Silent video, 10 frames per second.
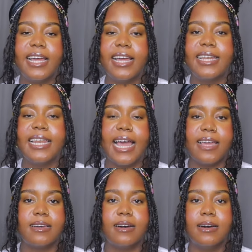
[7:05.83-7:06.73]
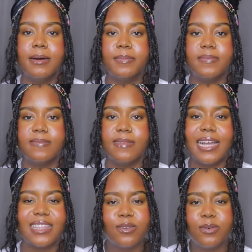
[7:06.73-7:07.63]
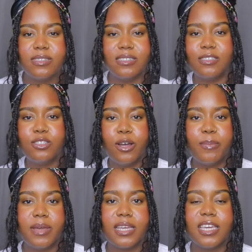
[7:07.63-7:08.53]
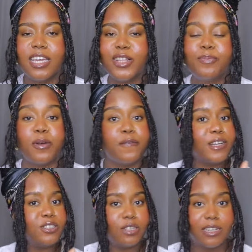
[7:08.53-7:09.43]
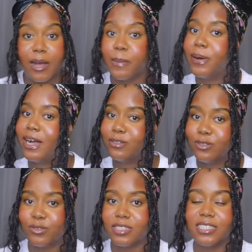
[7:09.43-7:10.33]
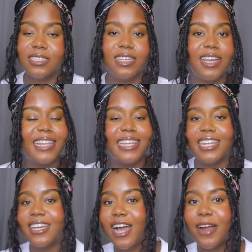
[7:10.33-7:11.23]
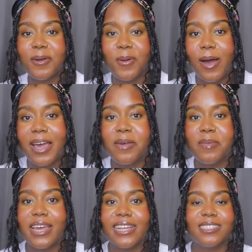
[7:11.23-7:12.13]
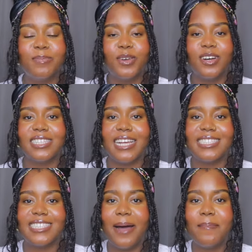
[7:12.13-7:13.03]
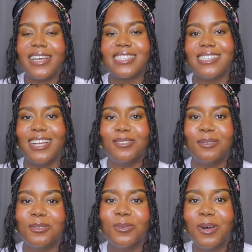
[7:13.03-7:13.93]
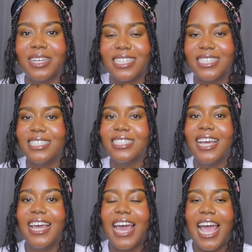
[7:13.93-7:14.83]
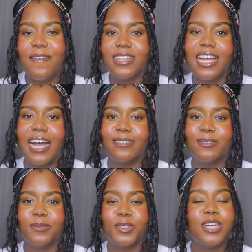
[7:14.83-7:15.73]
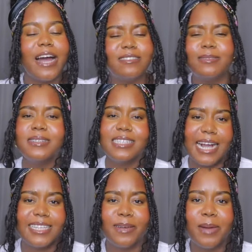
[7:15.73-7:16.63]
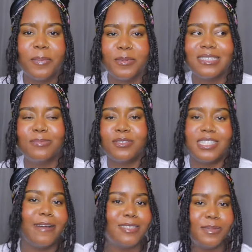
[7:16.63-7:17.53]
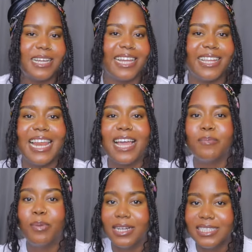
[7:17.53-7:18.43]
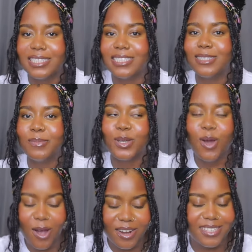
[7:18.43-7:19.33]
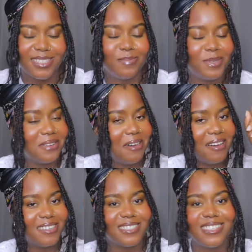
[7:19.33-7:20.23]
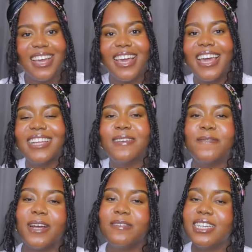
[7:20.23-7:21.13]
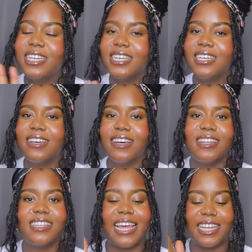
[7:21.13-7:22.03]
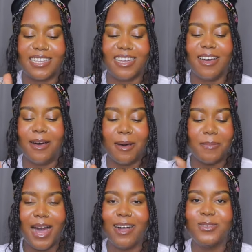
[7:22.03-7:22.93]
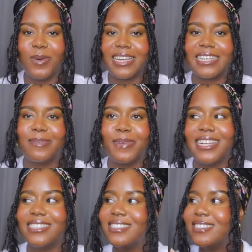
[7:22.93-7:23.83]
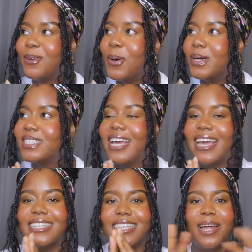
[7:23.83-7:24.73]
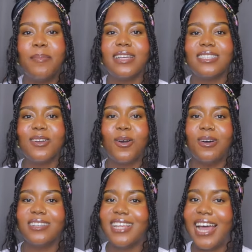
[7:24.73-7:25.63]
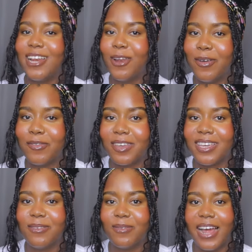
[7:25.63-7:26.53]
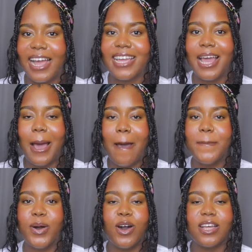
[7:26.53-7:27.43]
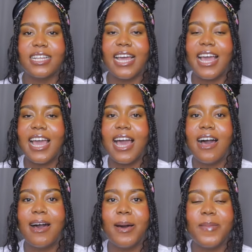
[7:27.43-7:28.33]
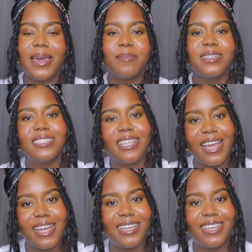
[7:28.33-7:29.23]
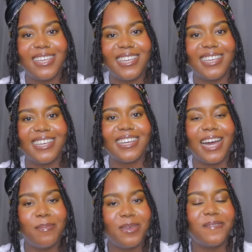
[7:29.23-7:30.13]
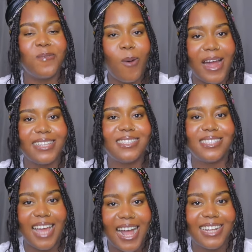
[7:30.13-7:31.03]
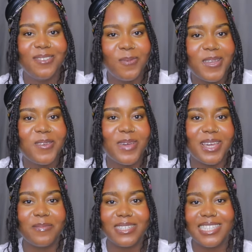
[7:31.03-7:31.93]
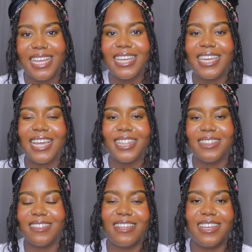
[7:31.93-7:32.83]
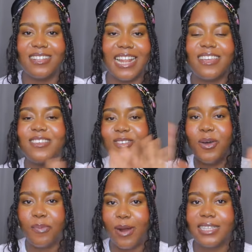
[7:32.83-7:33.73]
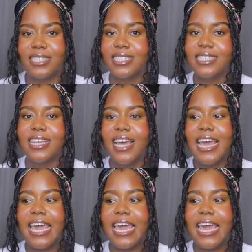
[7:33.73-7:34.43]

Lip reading: You learn like ethical decision making, professional boundaries, legal requirements, because as amazing as social work is, everything has to, you have to be guided by principles, you have to be guided like policies, because it's a very like how do I explain this course? It's an amazing course, I love it, right? But a mistake can be quite sad when you make a mistake in like your practice.